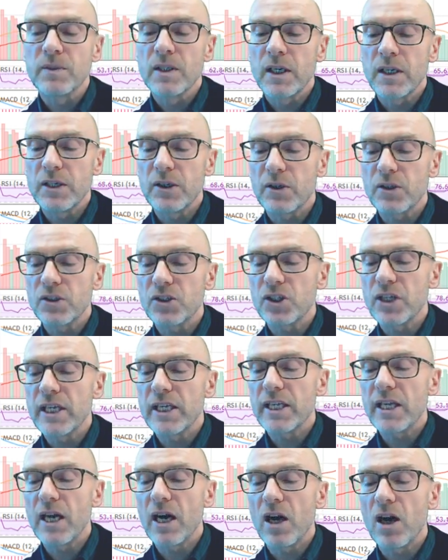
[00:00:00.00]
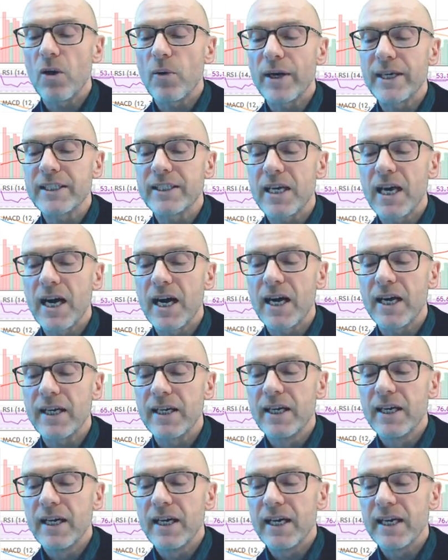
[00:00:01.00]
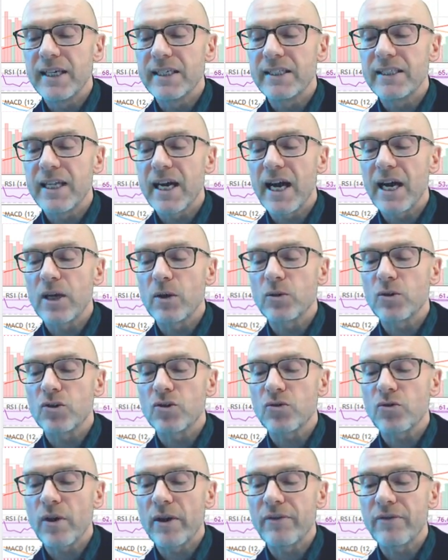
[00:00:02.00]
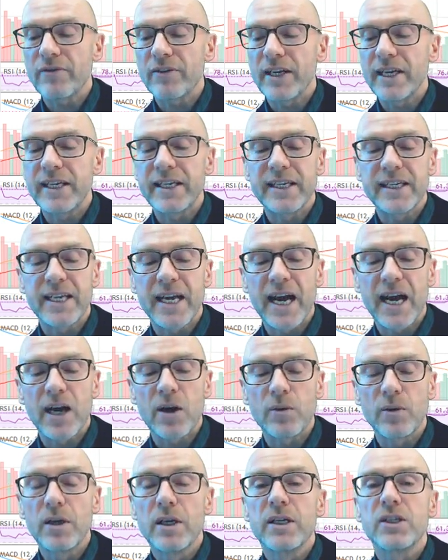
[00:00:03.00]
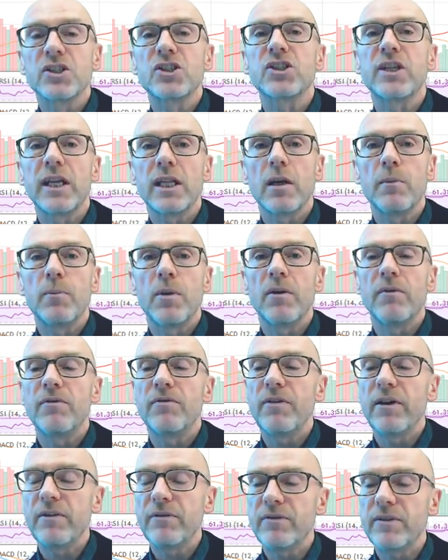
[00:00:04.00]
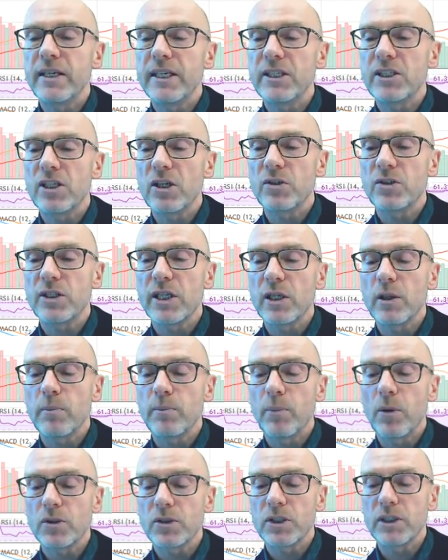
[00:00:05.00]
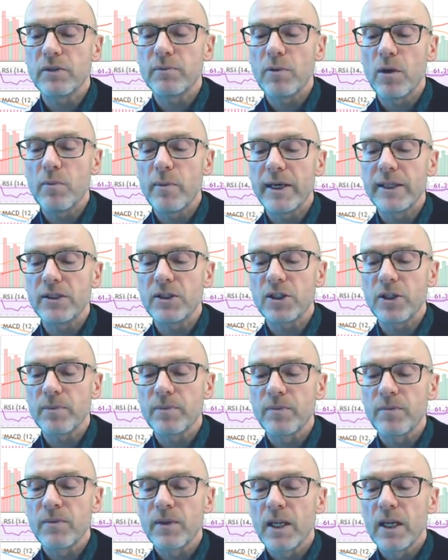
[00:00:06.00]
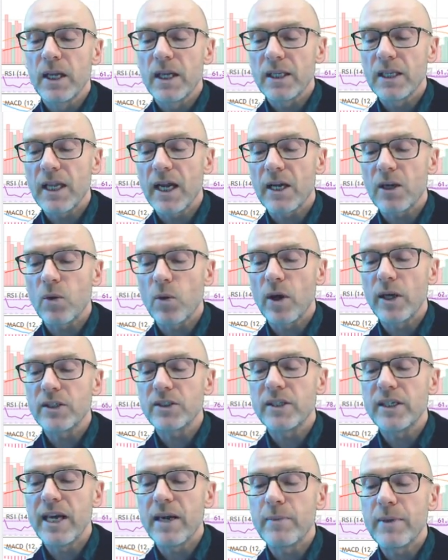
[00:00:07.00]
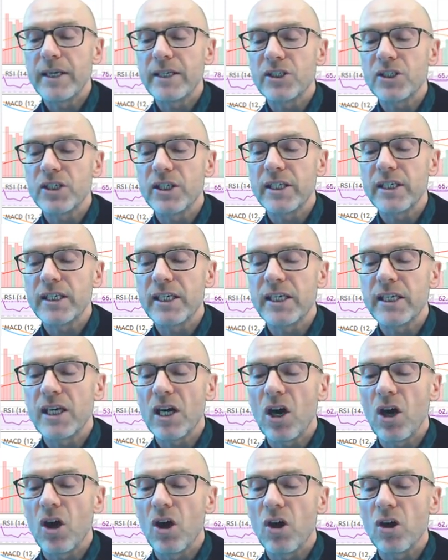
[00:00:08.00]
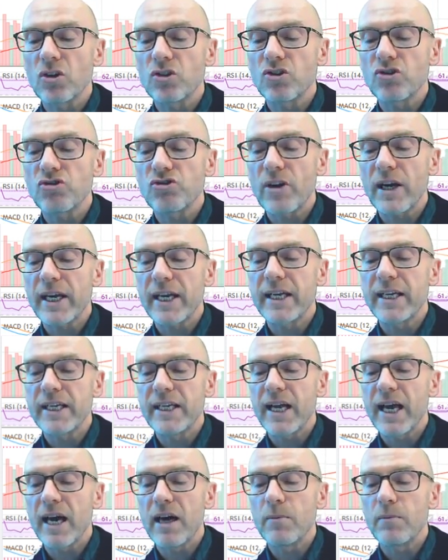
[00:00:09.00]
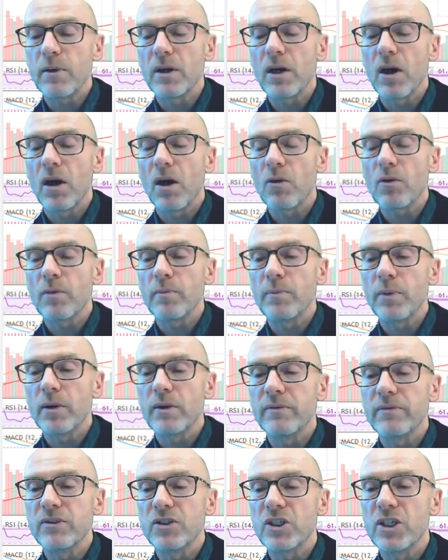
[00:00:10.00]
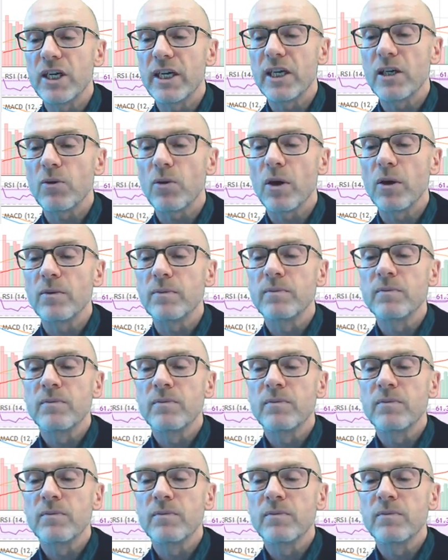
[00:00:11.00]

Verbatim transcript: You can see the RSI is now drifting down, still above 50, so still positive momentum. Likewise, the MACD are tracking down but are above zero.